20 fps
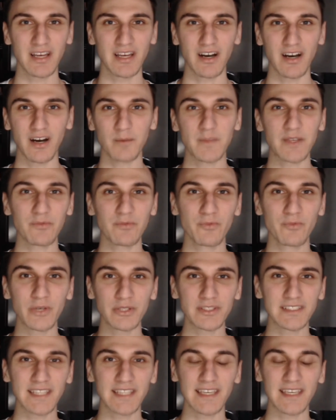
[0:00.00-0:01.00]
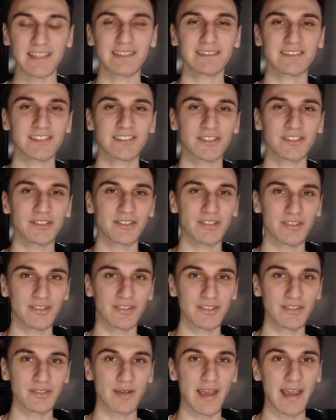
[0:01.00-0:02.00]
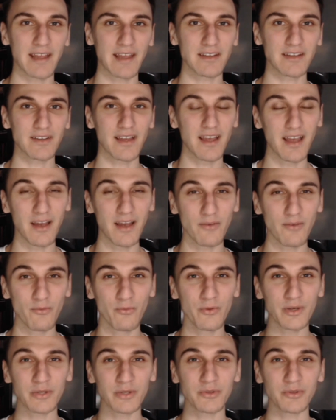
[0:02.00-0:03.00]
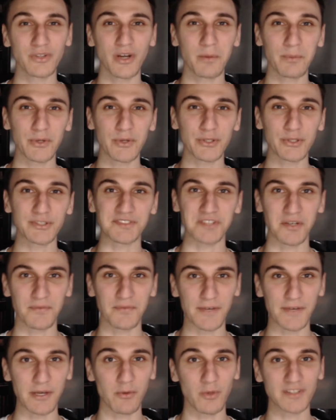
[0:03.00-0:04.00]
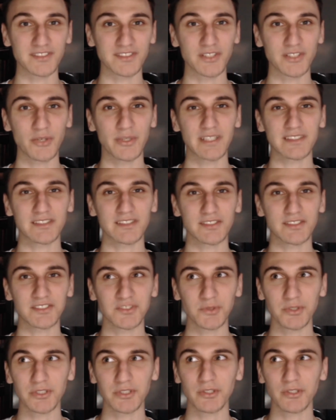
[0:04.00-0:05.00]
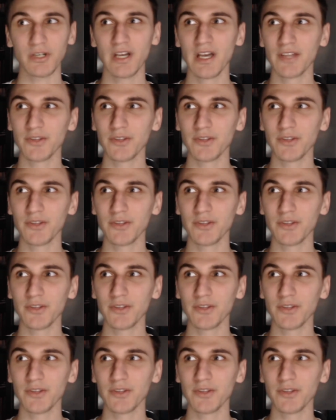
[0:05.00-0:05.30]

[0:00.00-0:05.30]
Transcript: They really get into the real numbers of like what's going into the soil.